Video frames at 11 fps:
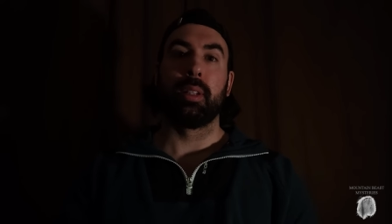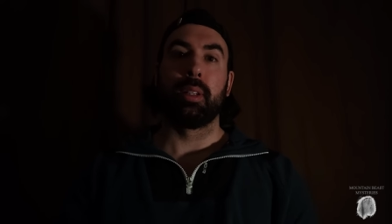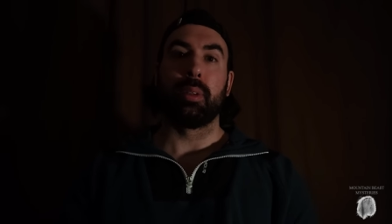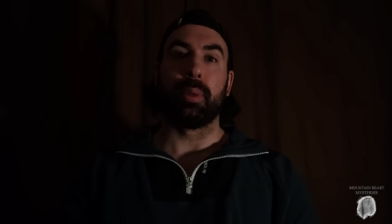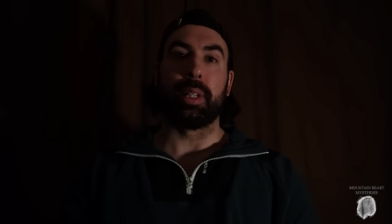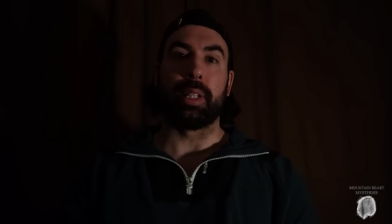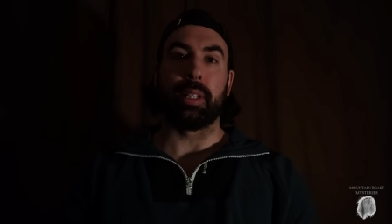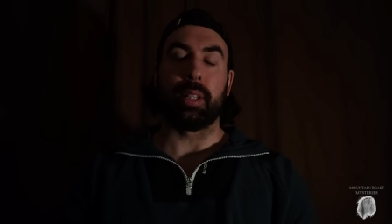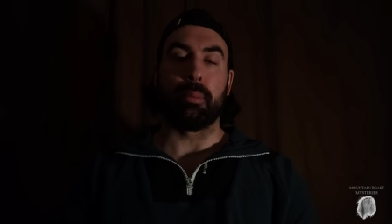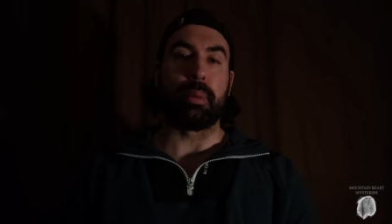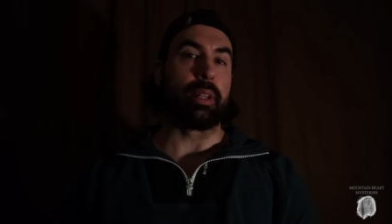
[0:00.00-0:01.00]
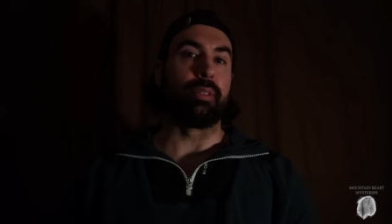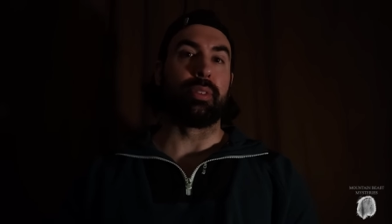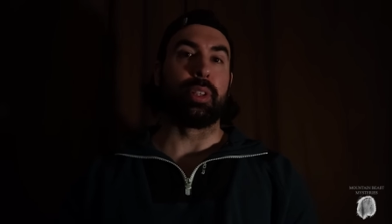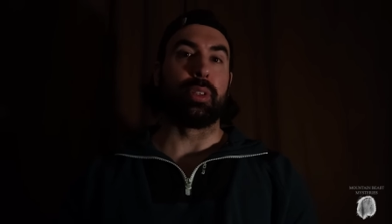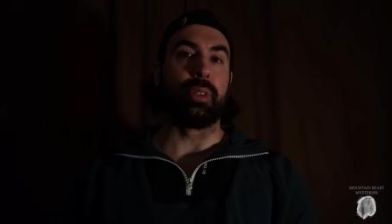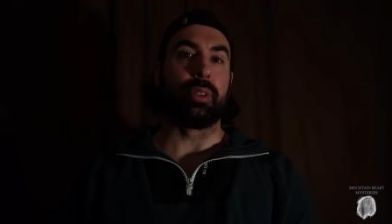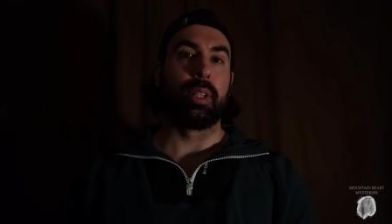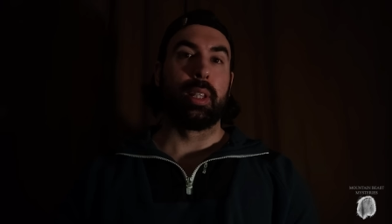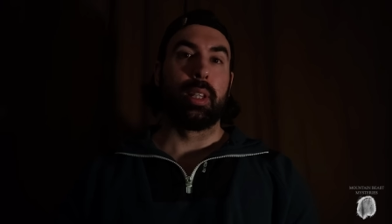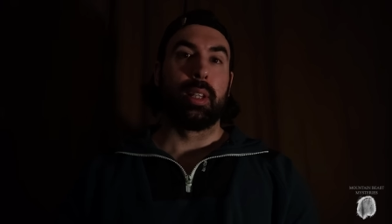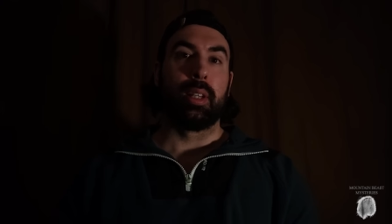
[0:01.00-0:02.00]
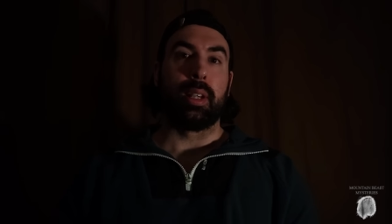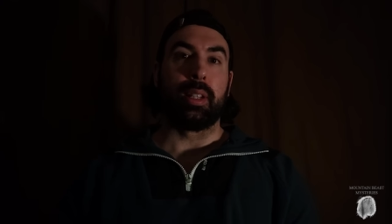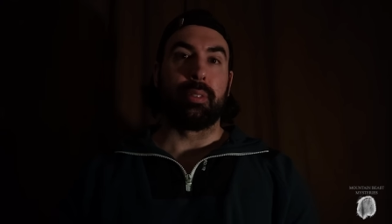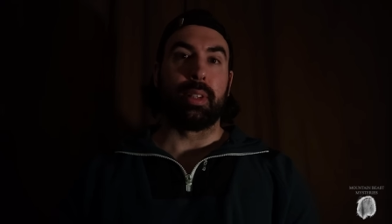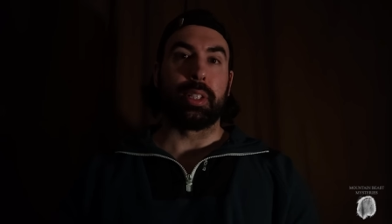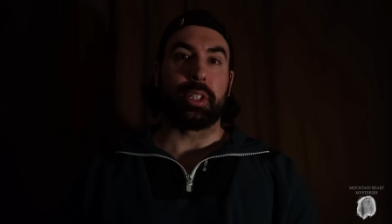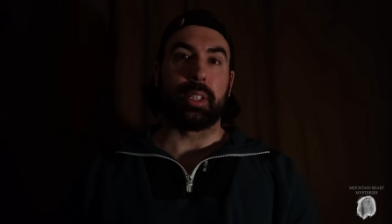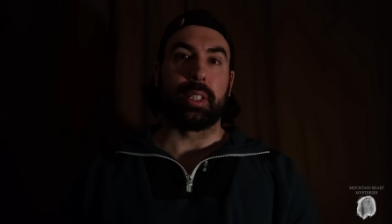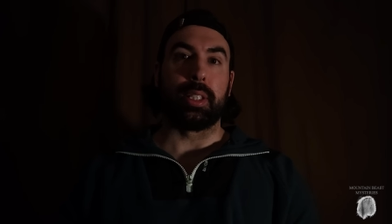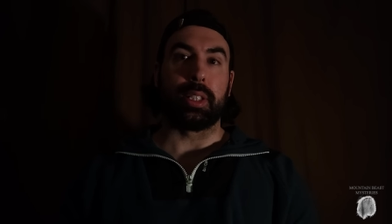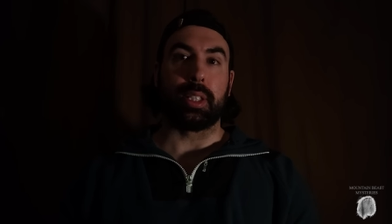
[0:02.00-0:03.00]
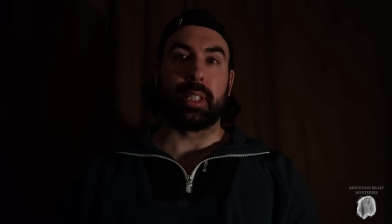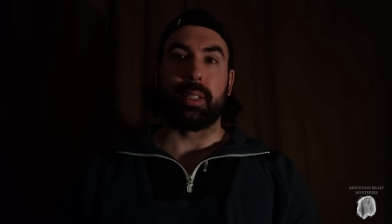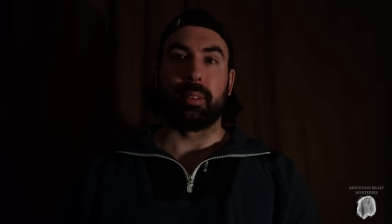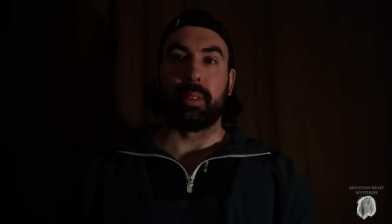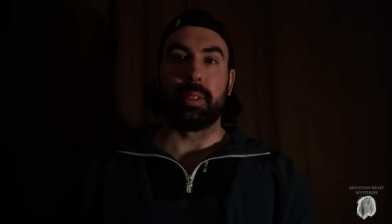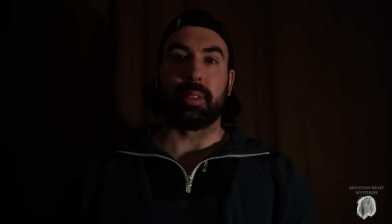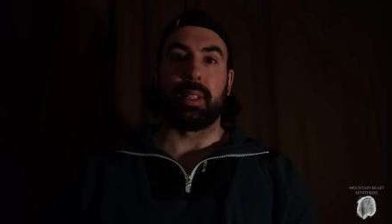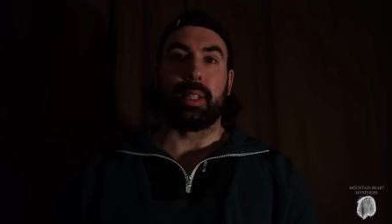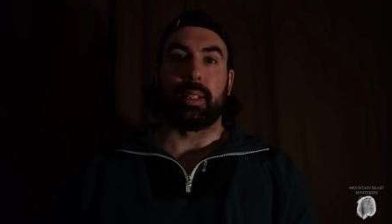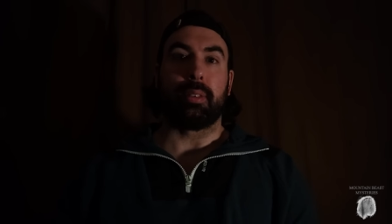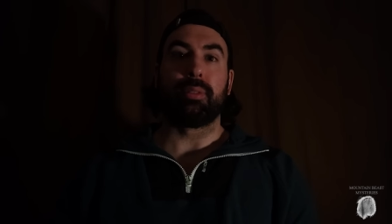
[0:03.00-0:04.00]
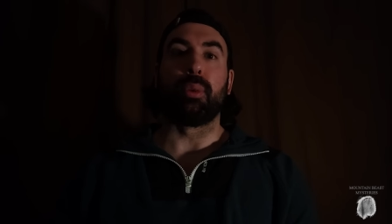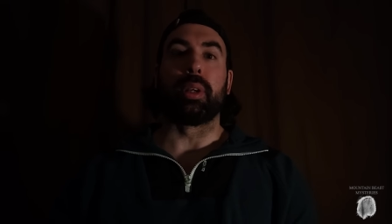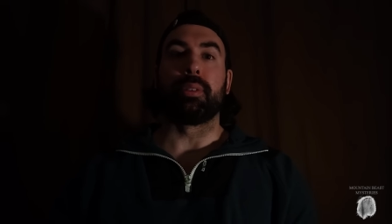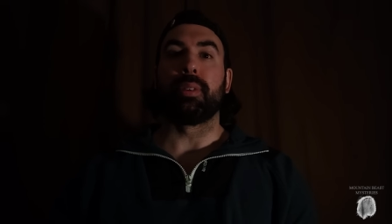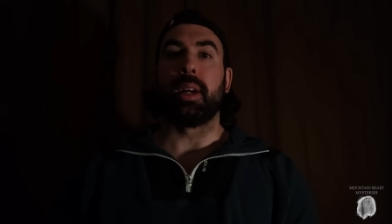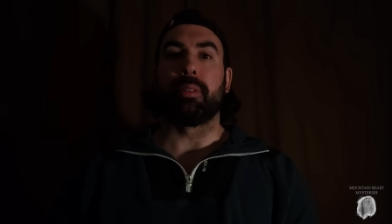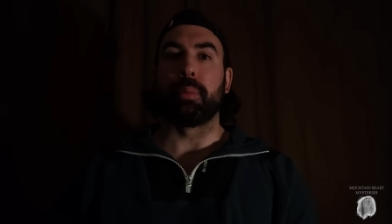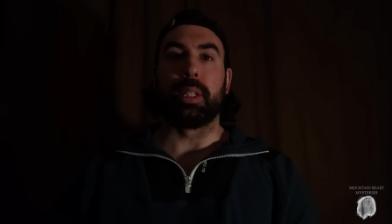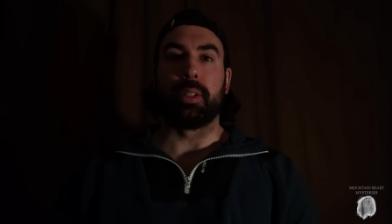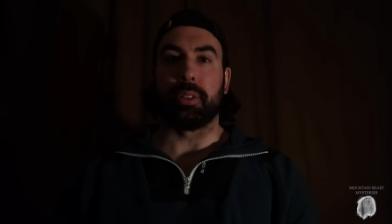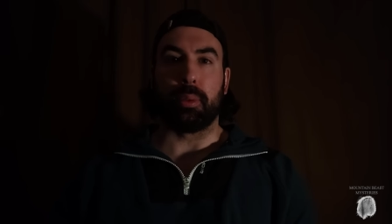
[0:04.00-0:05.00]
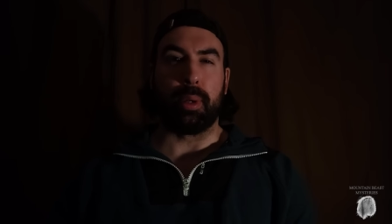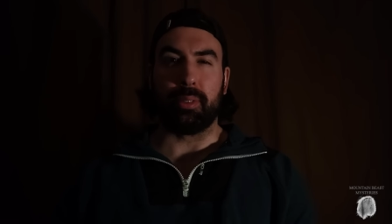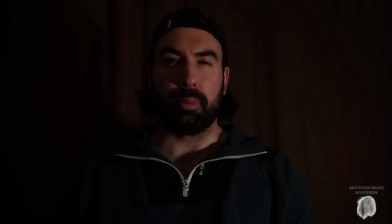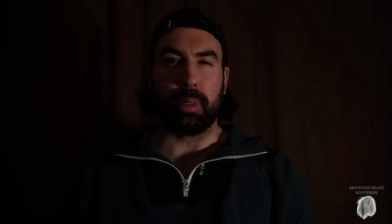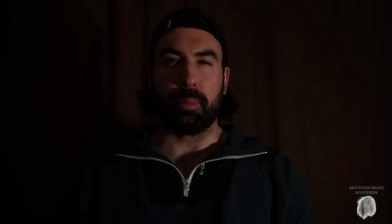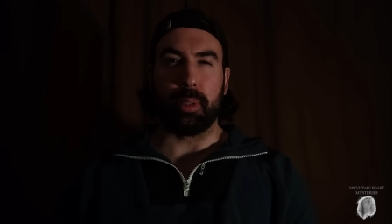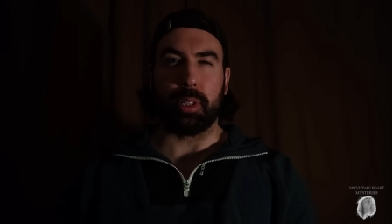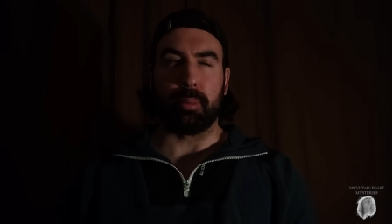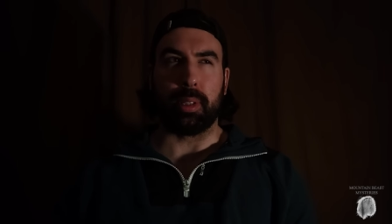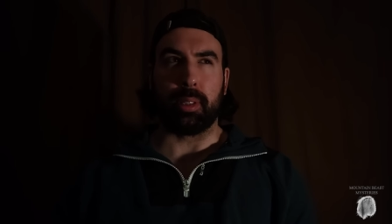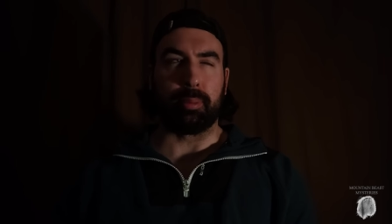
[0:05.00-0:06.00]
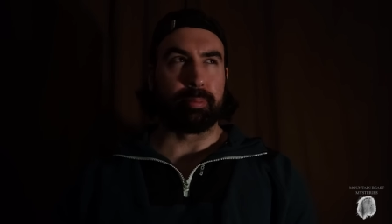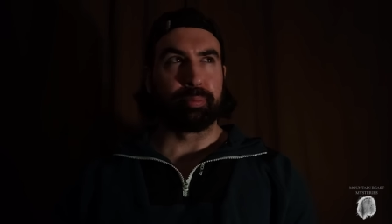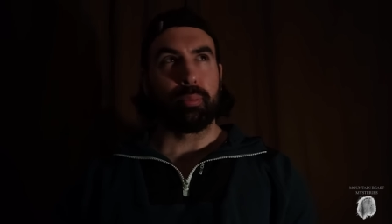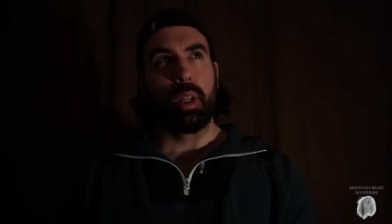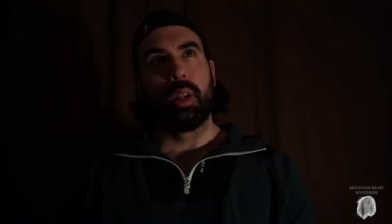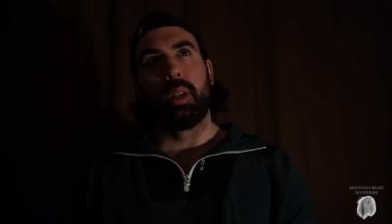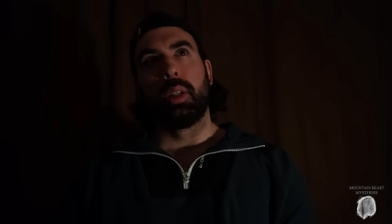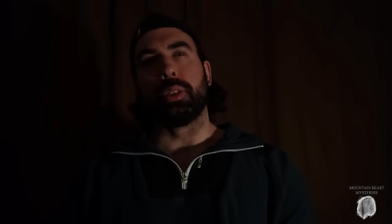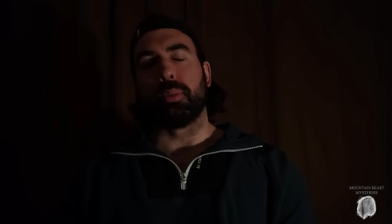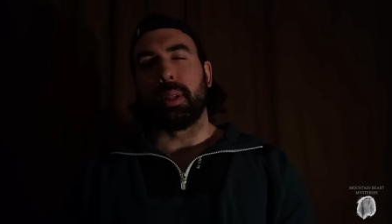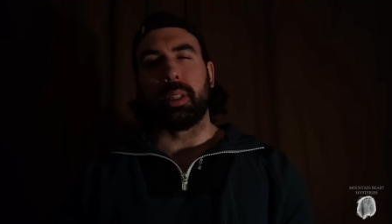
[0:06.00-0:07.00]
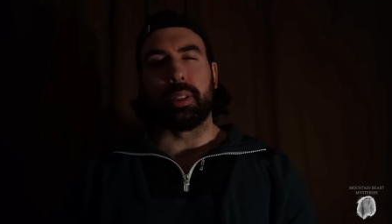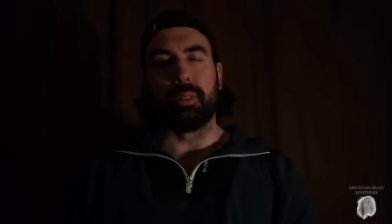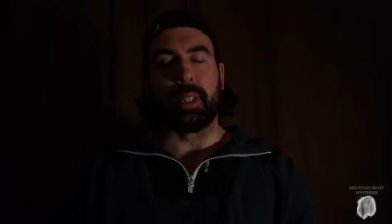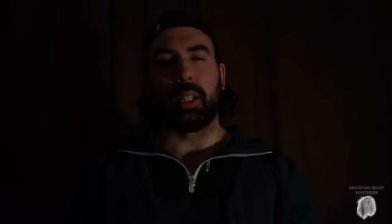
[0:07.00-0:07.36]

where he can get a better view and eventually this thing is like 45 meters away from him or something it's relatively